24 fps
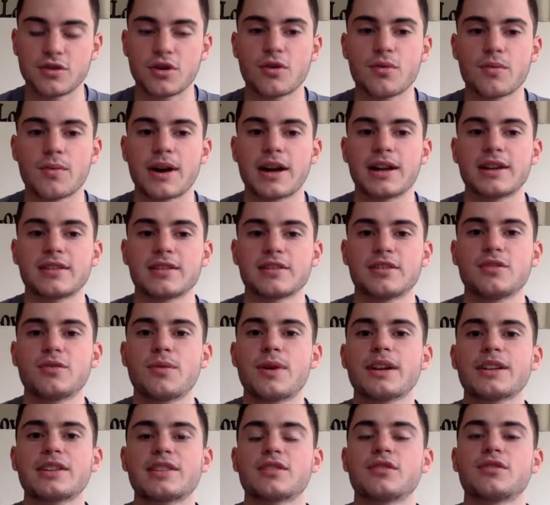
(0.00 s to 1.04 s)
you don't want
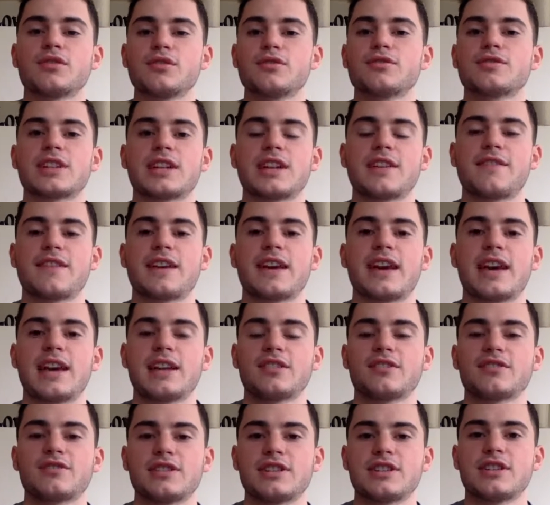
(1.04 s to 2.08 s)
to lose any of
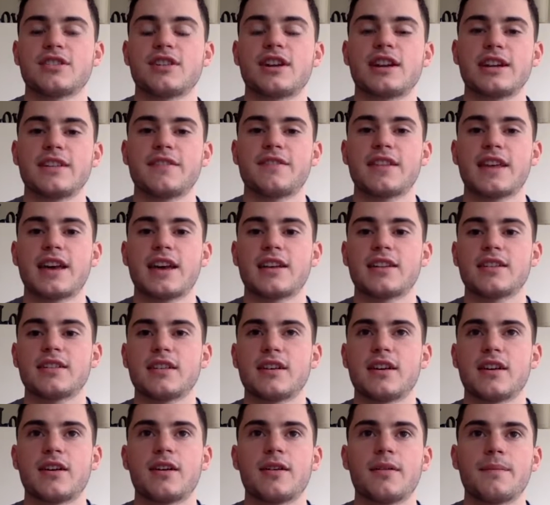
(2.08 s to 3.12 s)
that energy or any of
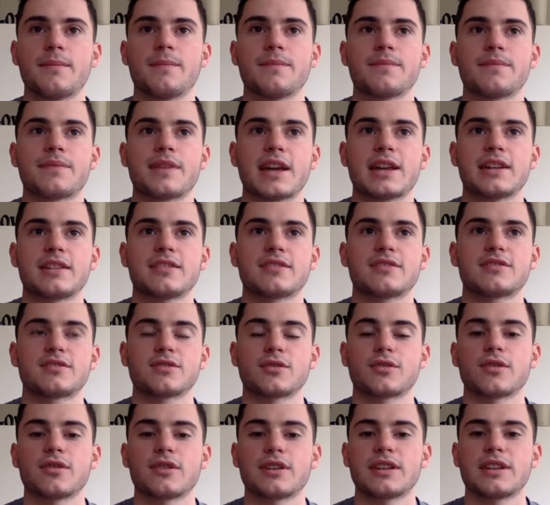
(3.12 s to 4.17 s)
that that
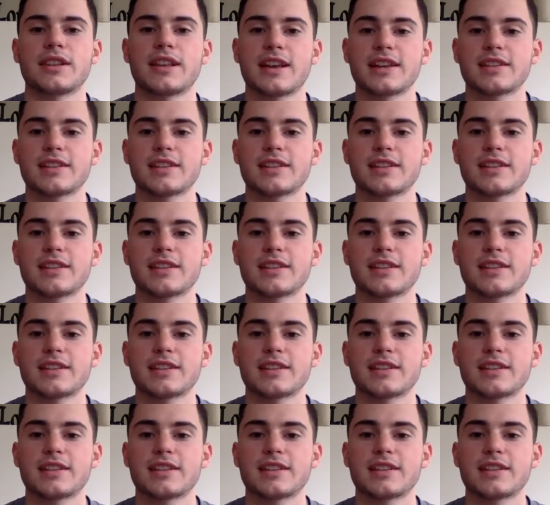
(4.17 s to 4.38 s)
stored